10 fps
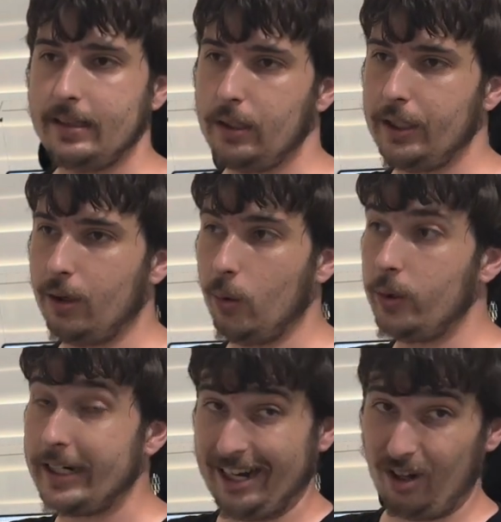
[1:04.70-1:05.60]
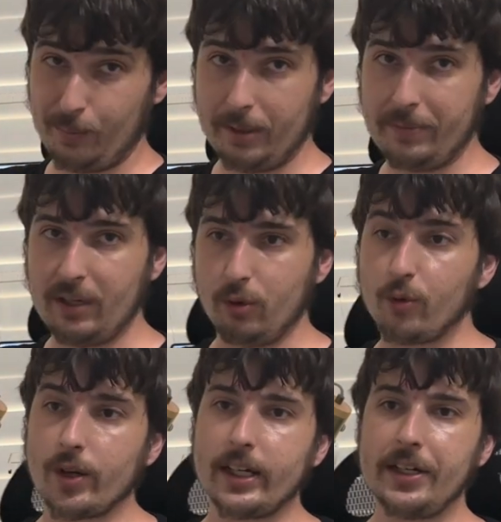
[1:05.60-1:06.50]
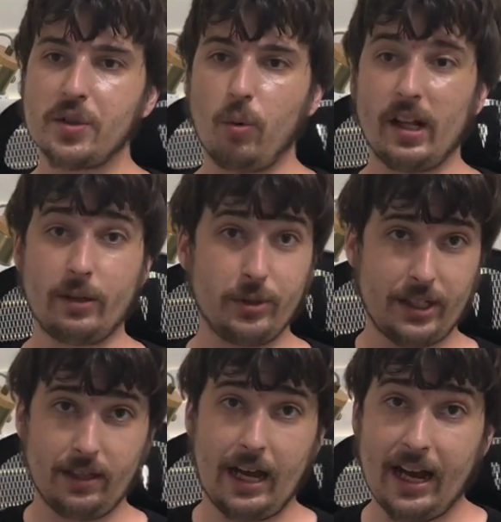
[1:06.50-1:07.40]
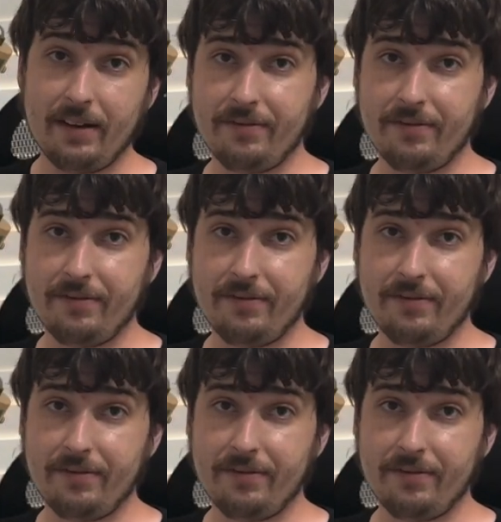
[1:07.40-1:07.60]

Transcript: the only album he would release while he was alive.